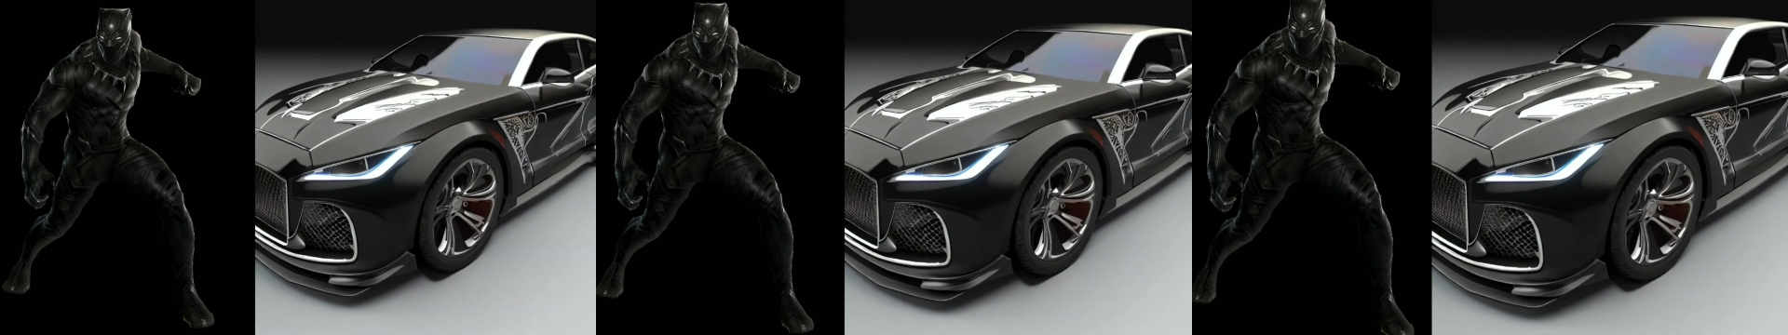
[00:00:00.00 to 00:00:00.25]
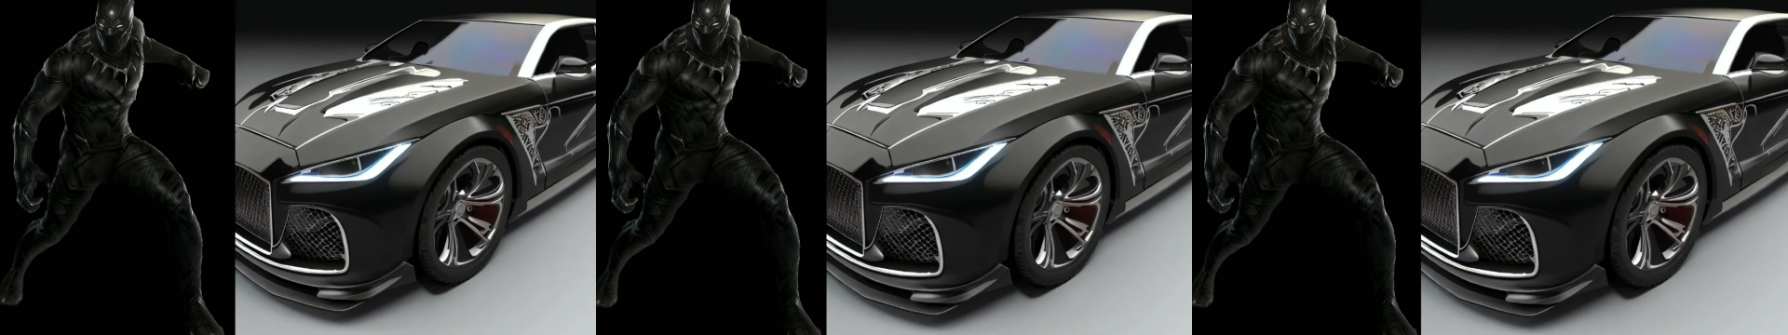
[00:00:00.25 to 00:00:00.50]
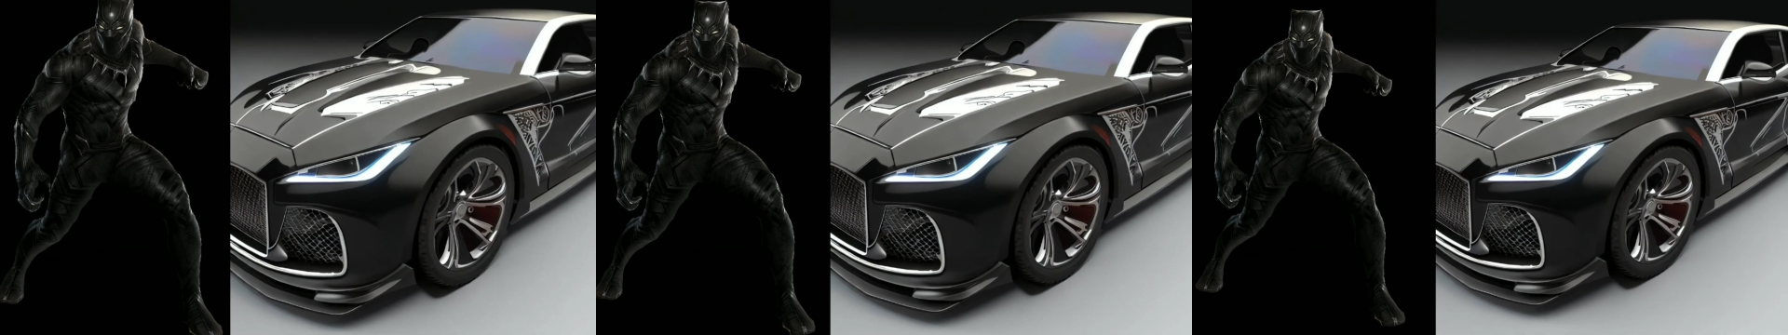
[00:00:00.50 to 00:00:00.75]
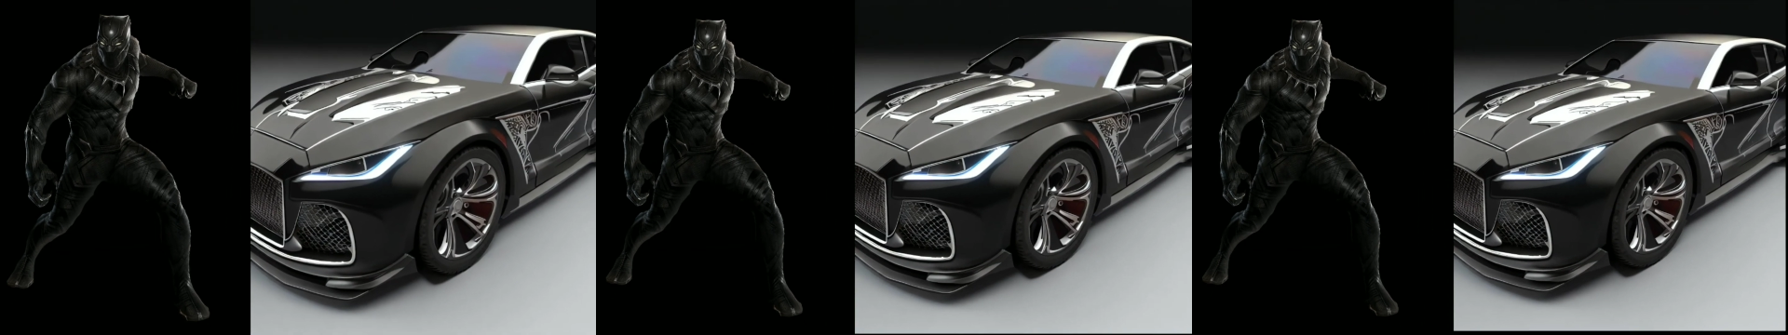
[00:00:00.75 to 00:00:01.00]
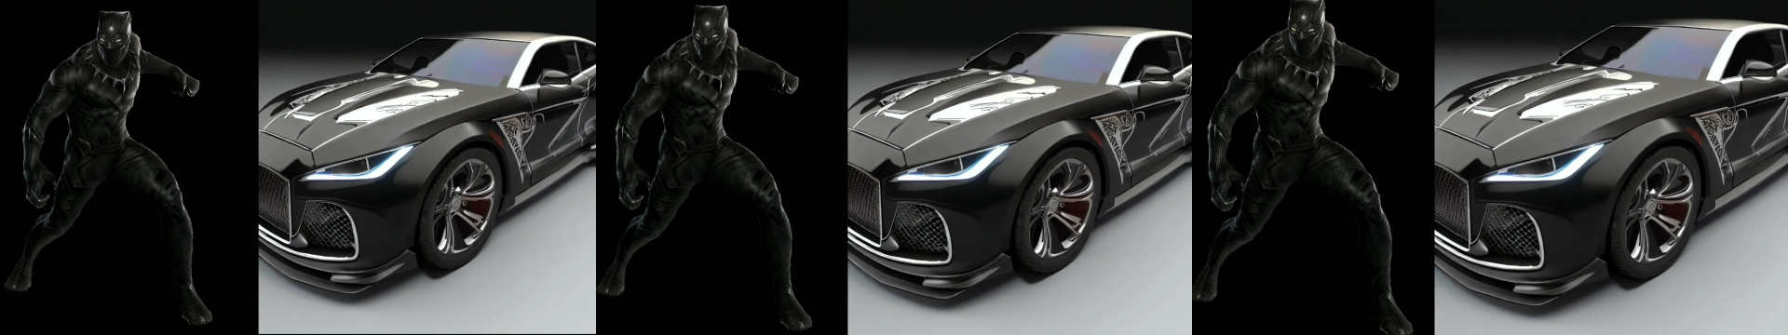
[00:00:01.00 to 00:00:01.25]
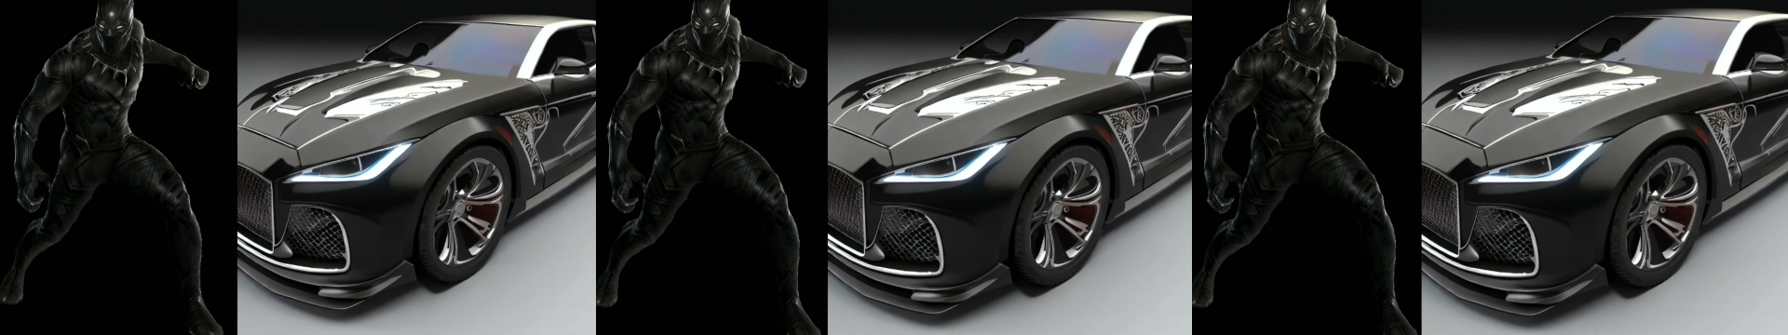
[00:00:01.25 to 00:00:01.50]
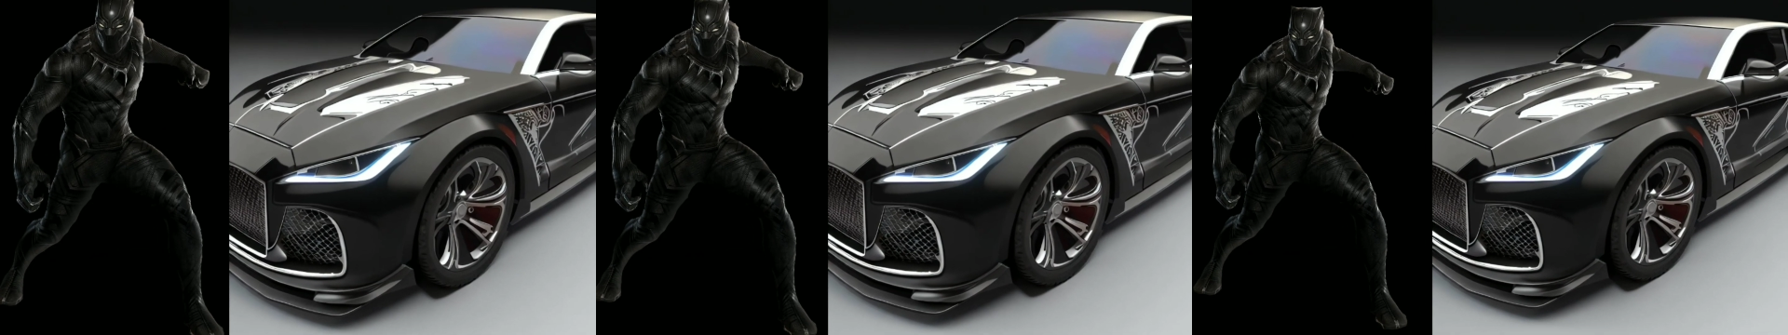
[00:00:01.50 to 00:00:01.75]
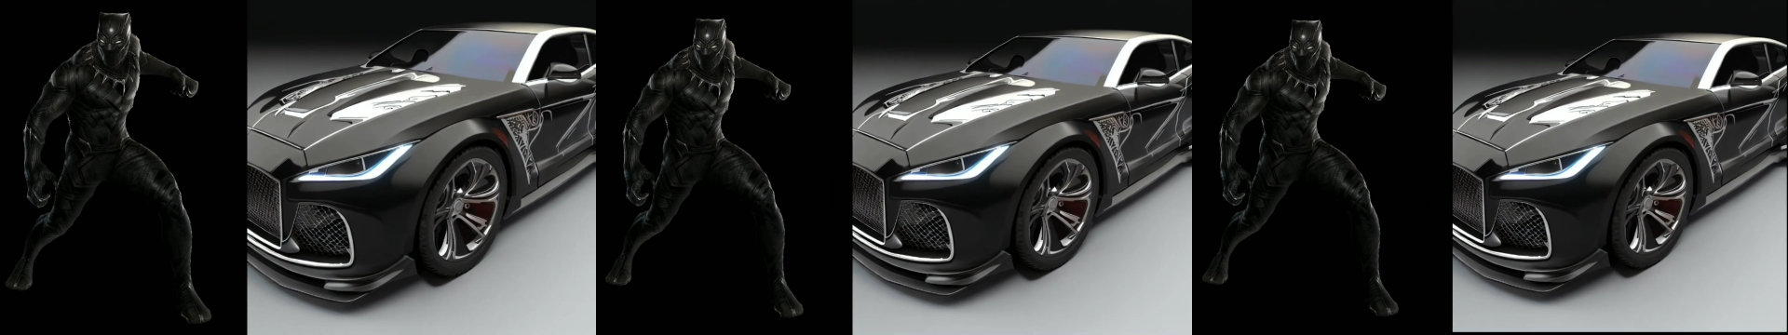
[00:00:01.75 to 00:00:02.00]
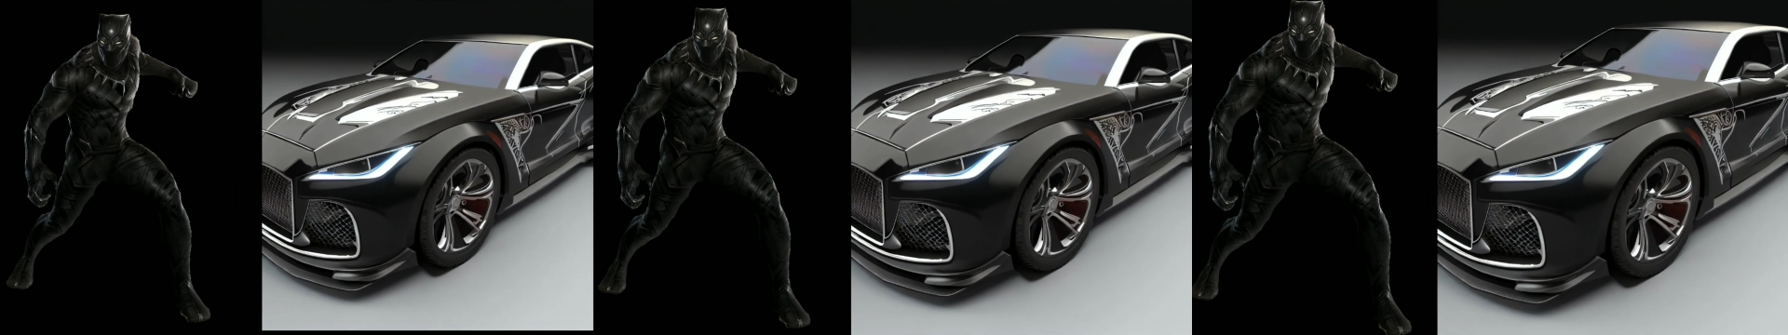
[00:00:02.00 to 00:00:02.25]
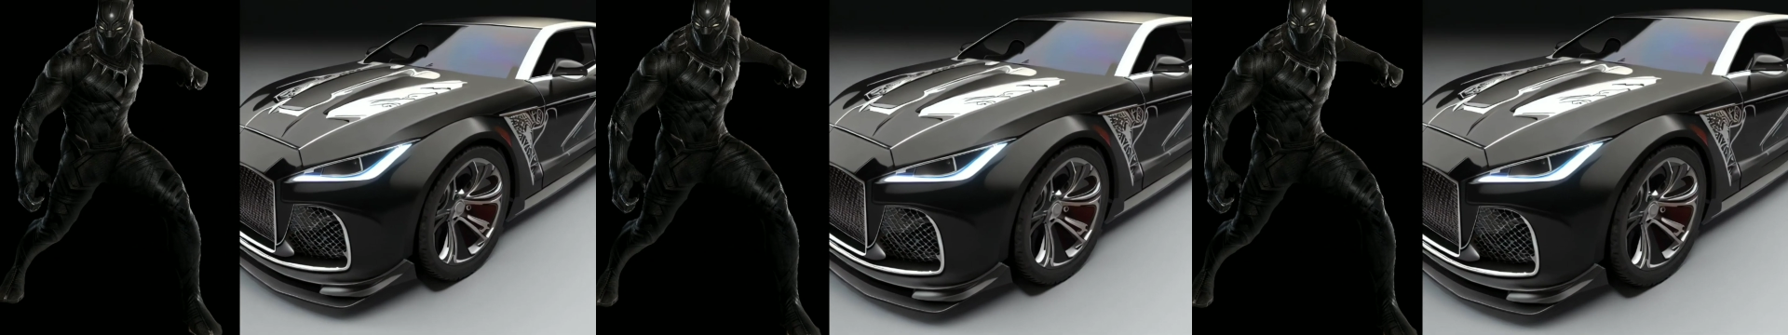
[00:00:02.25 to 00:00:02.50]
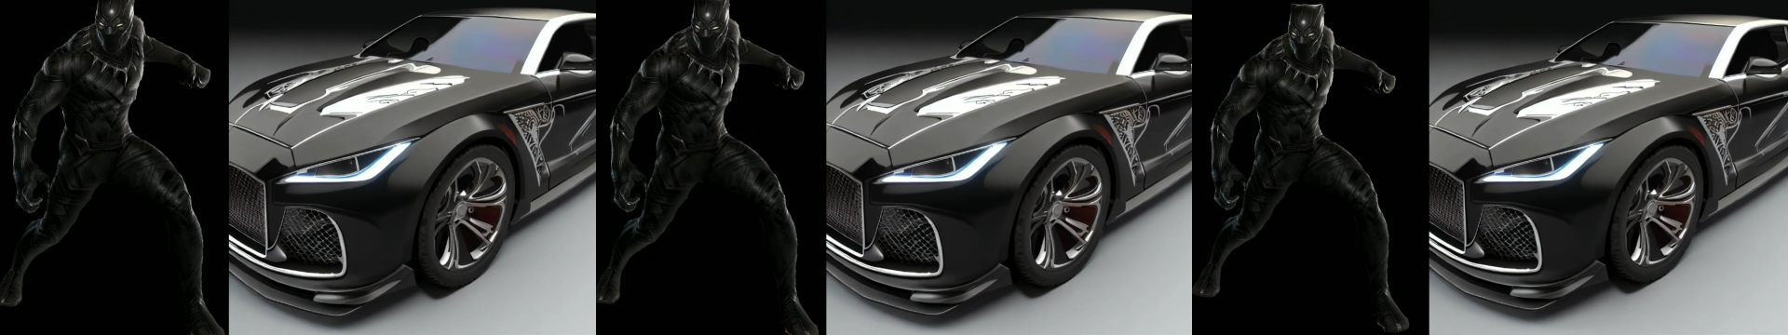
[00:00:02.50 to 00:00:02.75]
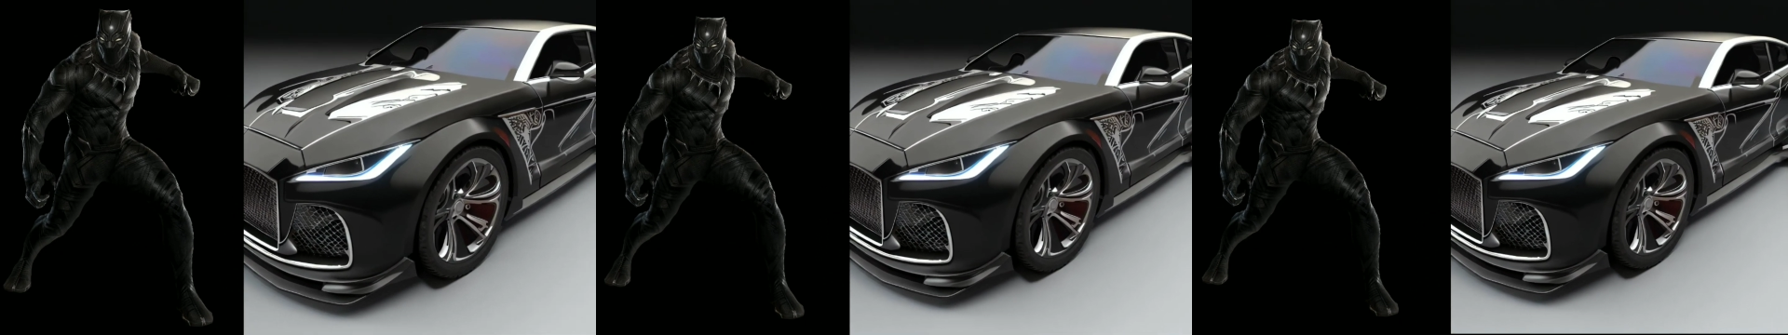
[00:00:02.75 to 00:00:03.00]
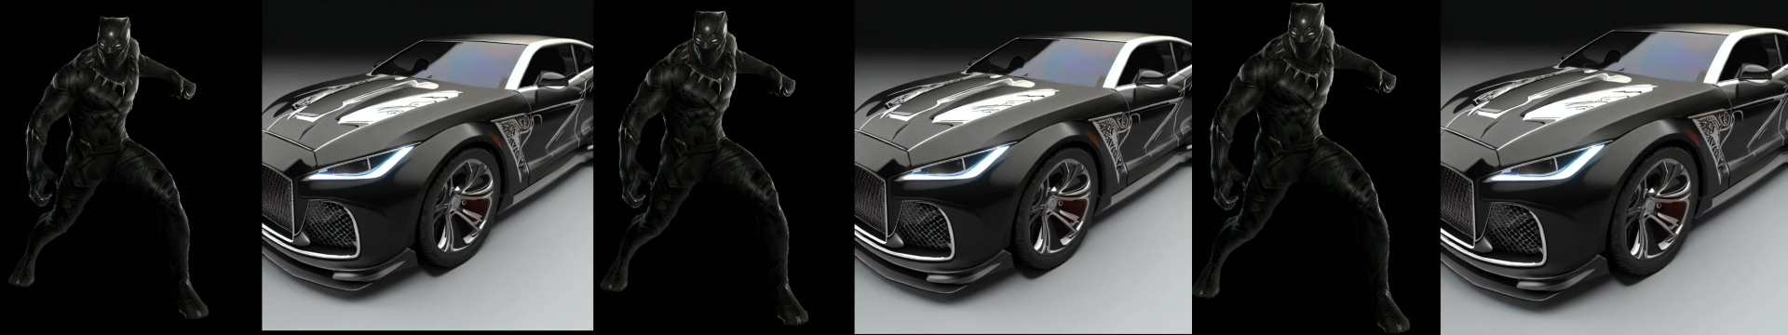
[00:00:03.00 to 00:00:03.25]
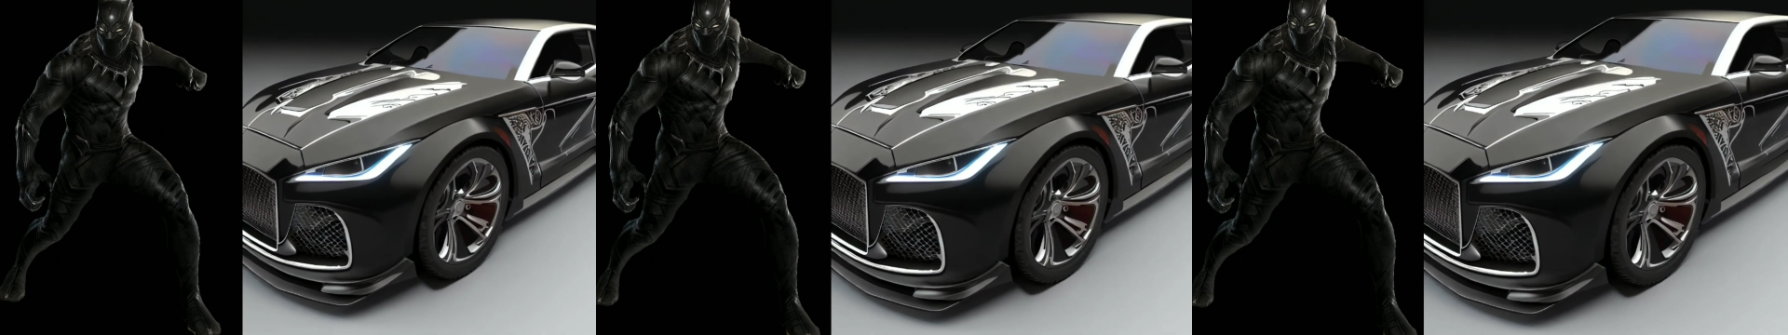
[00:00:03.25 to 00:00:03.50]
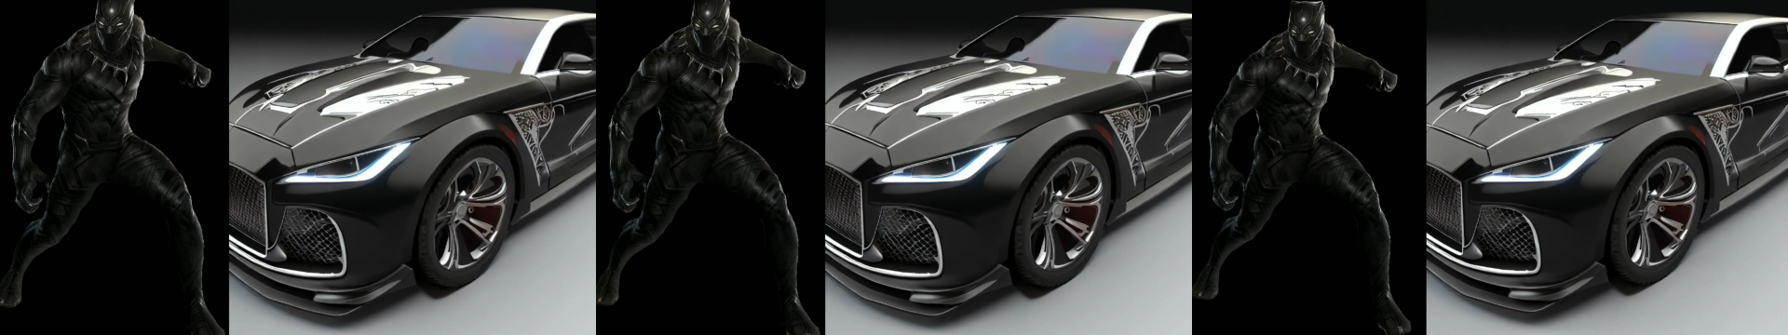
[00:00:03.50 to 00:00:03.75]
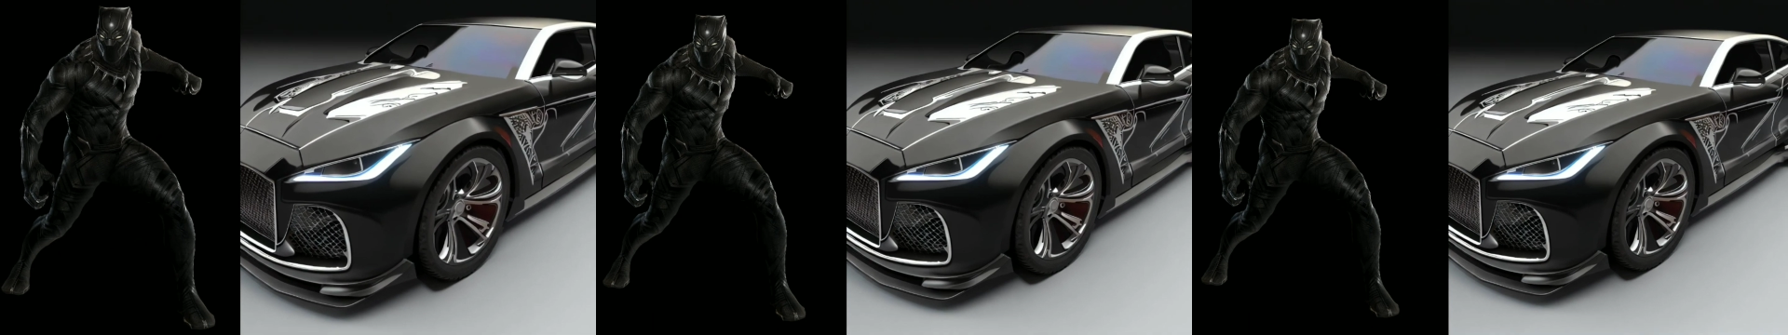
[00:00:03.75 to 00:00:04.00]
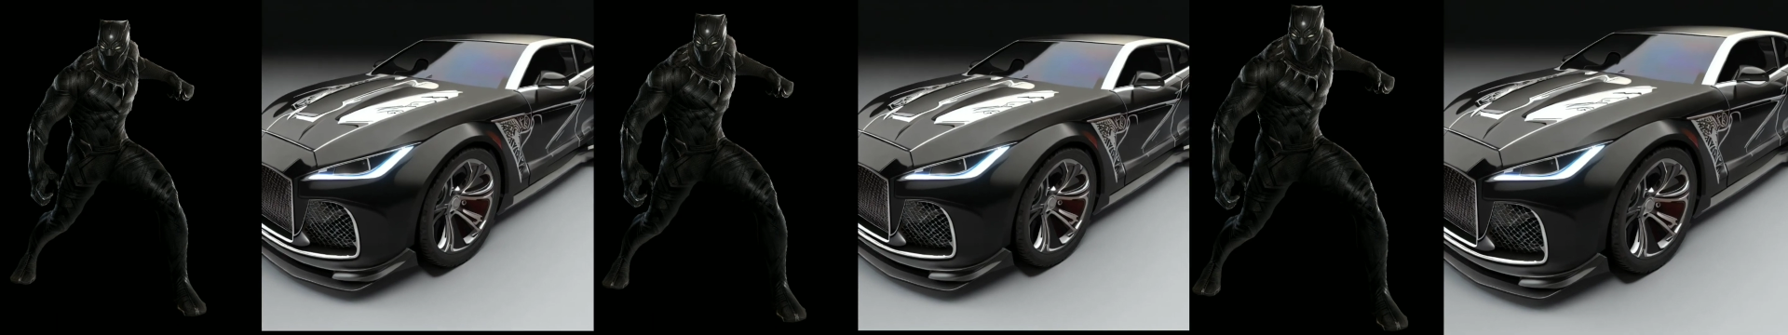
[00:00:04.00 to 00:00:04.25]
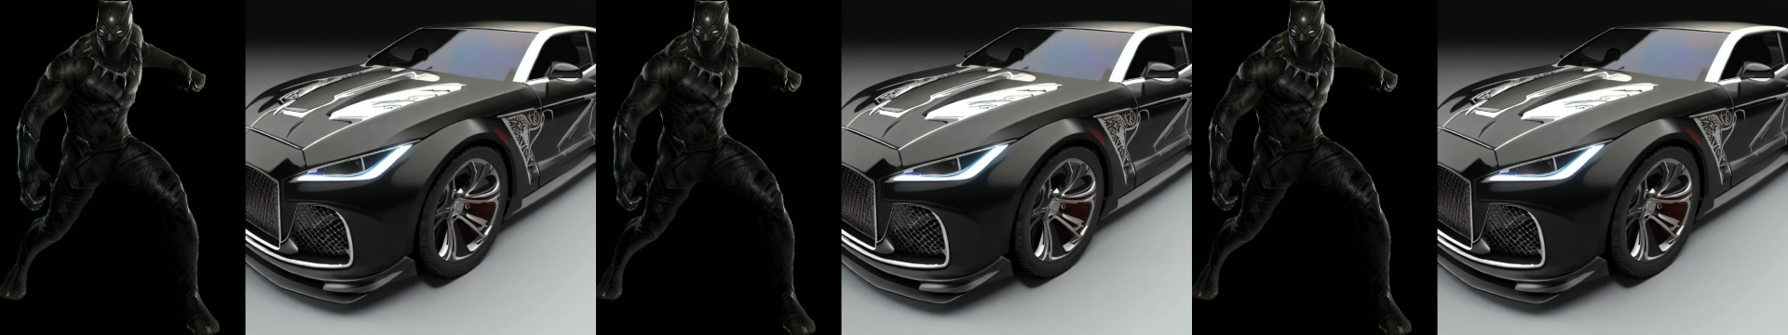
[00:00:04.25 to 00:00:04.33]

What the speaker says: [unreadable: no face in view]